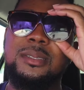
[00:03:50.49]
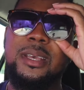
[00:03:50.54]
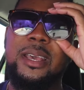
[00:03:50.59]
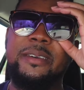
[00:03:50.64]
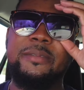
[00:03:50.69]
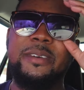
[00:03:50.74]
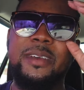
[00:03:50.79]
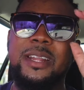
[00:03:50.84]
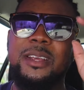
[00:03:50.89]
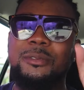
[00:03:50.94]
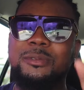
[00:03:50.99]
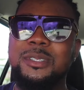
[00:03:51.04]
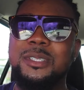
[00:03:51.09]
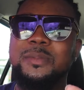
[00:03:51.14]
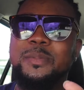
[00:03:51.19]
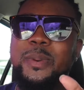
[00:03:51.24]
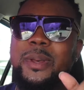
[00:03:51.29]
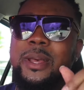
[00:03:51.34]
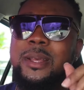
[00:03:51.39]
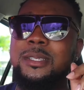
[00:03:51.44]
If I didn't
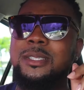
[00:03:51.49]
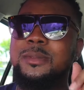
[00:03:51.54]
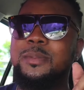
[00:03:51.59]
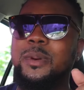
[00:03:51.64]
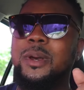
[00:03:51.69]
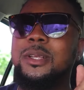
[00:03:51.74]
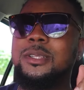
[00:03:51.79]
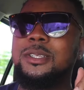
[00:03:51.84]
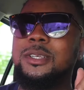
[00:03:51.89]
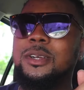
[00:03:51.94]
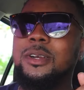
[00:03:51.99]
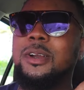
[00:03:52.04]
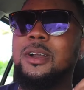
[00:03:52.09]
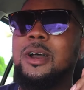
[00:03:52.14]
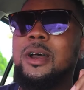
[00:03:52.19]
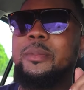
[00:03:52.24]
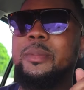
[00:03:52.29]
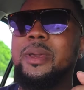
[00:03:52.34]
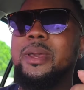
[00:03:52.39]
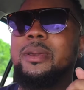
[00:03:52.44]
respond to your
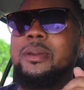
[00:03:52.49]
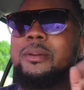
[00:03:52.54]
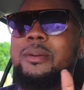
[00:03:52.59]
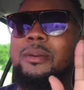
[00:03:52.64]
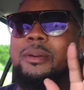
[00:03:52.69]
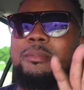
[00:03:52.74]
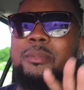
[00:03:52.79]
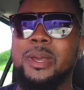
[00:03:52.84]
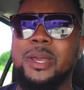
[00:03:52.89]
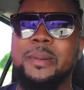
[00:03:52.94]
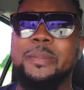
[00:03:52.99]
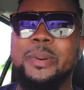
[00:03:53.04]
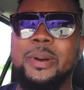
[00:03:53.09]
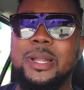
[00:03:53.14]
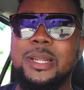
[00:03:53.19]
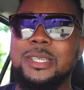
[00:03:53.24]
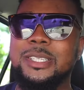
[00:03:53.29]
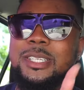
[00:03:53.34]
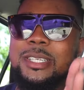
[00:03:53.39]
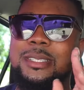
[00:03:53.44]
comment, my
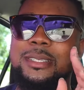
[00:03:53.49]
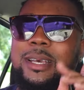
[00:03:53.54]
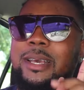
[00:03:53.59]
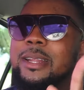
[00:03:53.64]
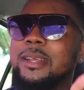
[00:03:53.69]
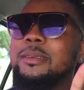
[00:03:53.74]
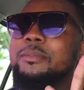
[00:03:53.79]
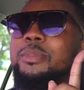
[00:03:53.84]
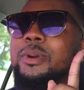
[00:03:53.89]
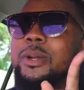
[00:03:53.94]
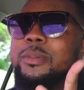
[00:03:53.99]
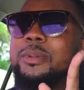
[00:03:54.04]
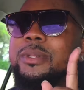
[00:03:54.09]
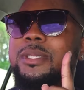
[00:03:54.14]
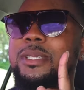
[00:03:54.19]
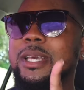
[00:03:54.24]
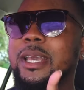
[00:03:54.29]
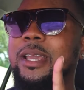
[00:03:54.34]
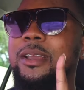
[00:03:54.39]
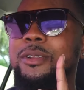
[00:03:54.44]
apologies. I didn't
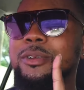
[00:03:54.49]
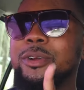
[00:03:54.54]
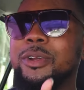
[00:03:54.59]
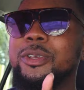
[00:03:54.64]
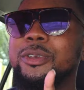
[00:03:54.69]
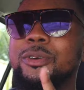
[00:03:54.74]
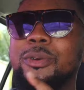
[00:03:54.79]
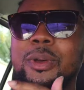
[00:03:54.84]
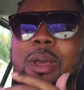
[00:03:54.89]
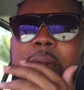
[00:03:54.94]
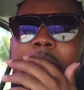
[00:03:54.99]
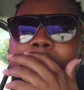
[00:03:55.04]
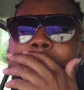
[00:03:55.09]
purposely ignore you.